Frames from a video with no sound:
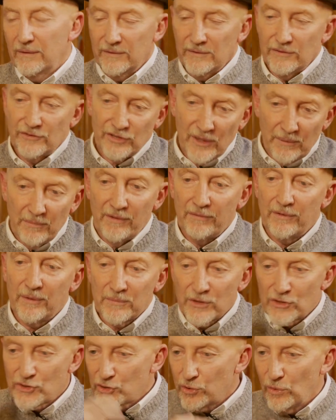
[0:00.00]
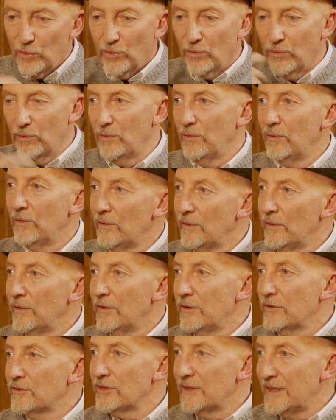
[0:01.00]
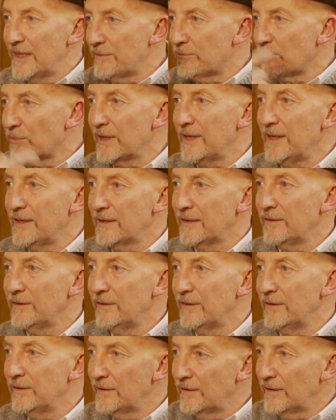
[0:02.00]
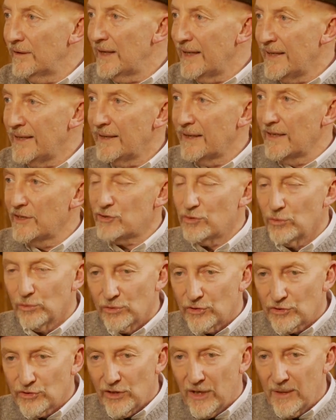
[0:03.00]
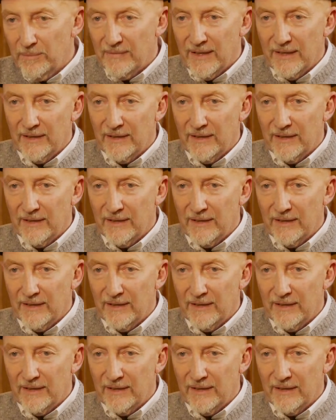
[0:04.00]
Some of them are taught to lip read and English all the time.